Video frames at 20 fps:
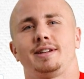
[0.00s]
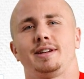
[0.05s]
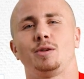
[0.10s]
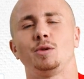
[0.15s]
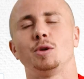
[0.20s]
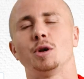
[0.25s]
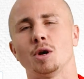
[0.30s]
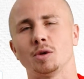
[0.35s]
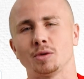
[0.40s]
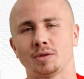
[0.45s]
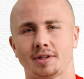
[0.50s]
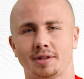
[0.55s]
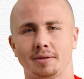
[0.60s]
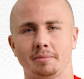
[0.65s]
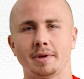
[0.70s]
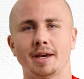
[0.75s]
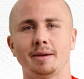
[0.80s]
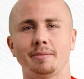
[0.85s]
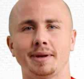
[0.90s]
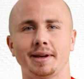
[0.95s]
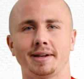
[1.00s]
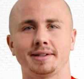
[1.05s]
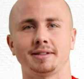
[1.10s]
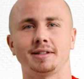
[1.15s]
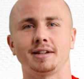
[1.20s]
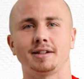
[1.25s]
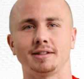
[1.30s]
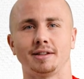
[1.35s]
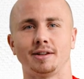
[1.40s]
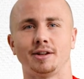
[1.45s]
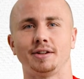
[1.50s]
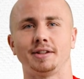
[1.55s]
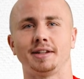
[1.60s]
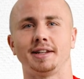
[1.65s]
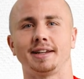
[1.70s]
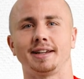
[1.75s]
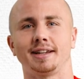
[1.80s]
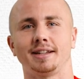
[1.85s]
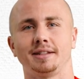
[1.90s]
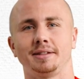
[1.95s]
who knows, maybe I start learning
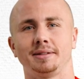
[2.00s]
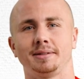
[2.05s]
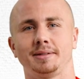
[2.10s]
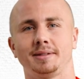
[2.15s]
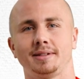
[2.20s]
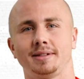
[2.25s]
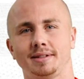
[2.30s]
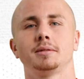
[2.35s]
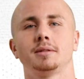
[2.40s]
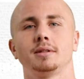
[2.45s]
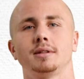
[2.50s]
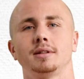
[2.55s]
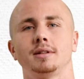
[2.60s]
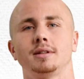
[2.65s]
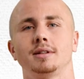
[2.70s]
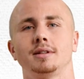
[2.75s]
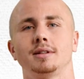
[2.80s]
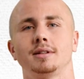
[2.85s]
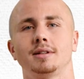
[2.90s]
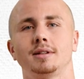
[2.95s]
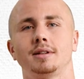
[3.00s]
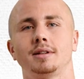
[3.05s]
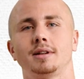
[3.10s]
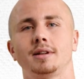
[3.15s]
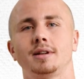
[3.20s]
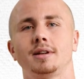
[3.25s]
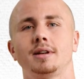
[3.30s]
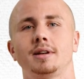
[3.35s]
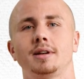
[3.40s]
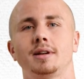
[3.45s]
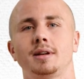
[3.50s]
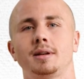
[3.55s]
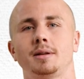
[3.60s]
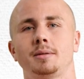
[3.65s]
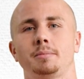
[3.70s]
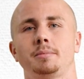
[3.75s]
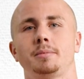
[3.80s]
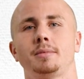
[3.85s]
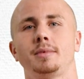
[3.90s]
again. Uh,